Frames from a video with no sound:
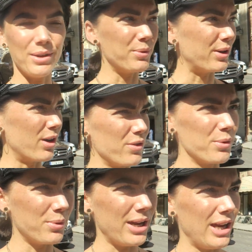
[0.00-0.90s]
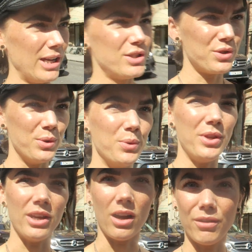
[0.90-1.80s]
we're on the way to
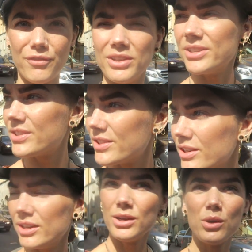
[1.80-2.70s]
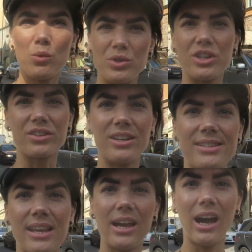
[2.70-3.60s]
the office. We're just
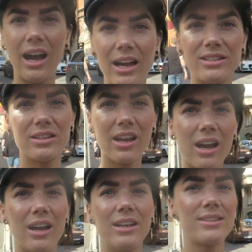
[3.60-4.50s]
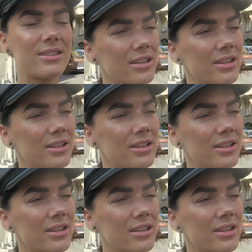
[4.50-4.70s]
gonna say hi to the guys